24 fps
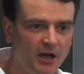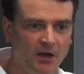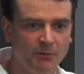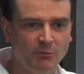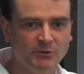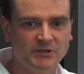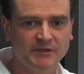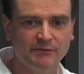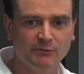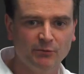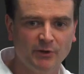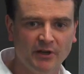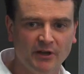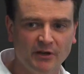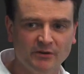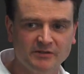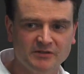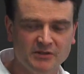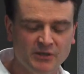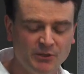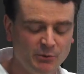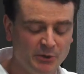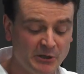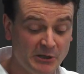whichever one of those
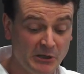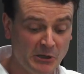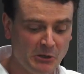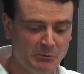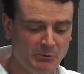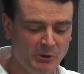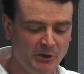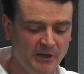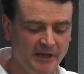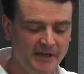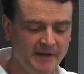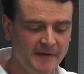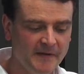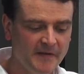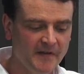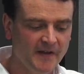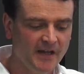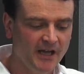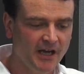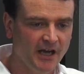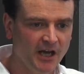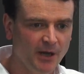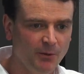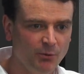two you want to go by,
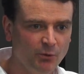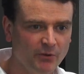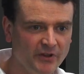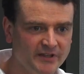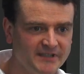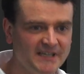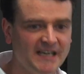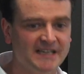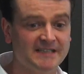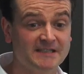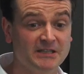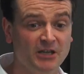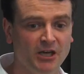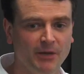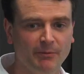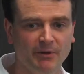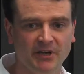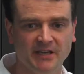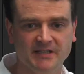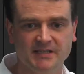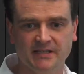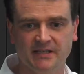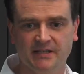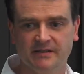what the tax
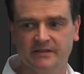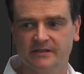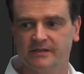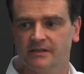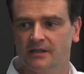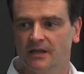liability is.